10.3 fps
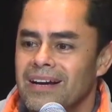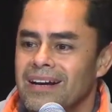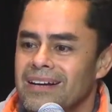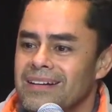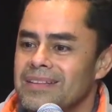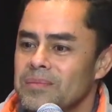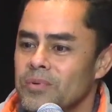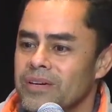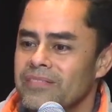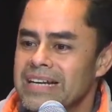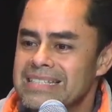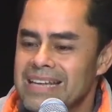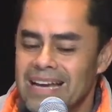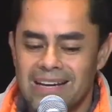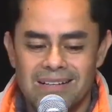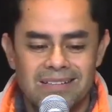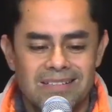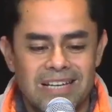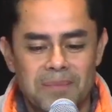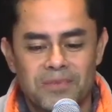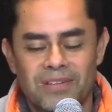the book of Isaiah
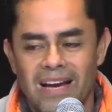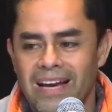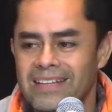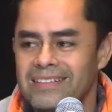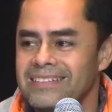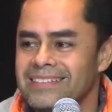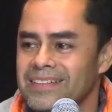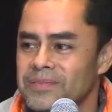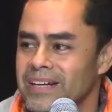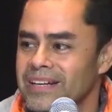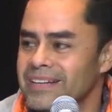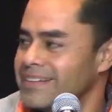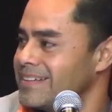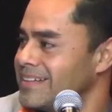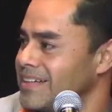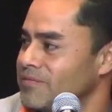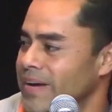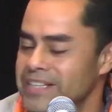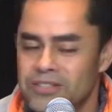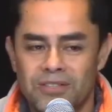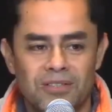chapter 9, I want to
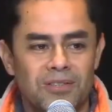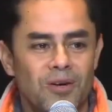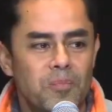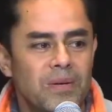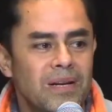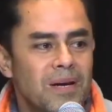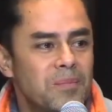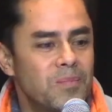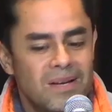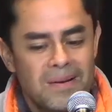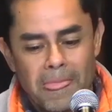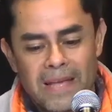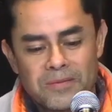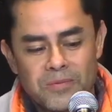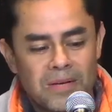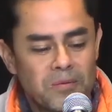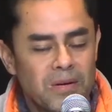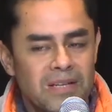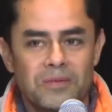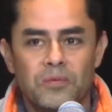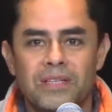invite you to open up as we get
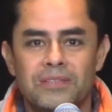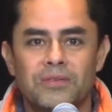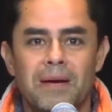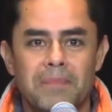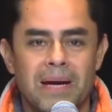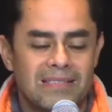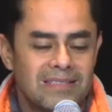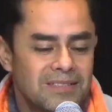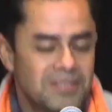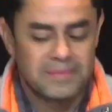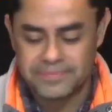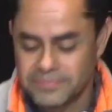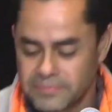ready to read through that passage.